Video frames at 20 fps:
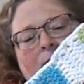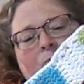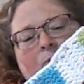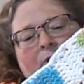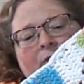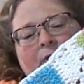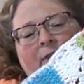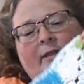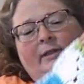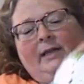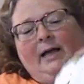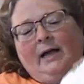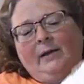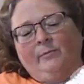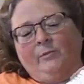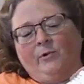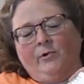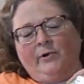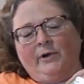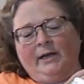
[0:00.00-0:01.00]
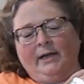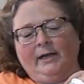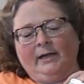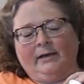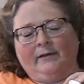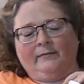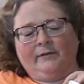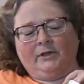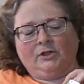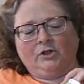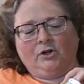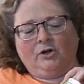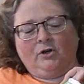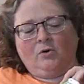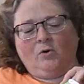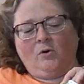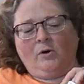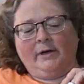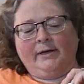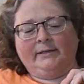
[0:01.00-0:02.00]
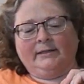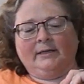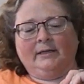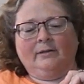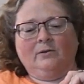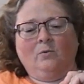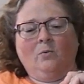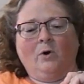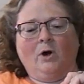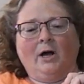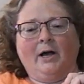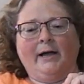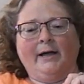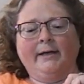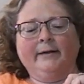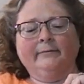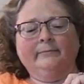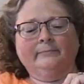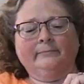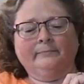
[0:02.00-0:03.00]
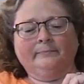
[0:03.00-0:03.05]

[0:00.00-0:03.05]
with the lime green and the turquoise and the white.